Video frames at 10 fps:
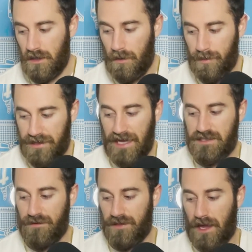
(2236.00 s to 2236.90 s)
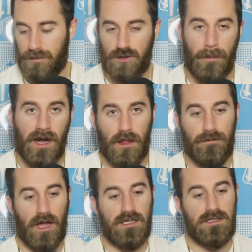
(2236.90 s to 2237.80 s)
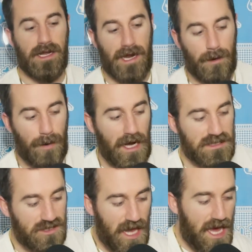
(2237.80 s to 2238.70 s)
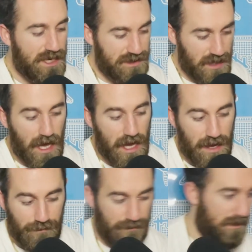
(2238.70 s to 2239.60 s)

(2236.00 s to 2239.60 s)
But that's it for the episode, man. I love you guys. Take care. Bye. Stay safe.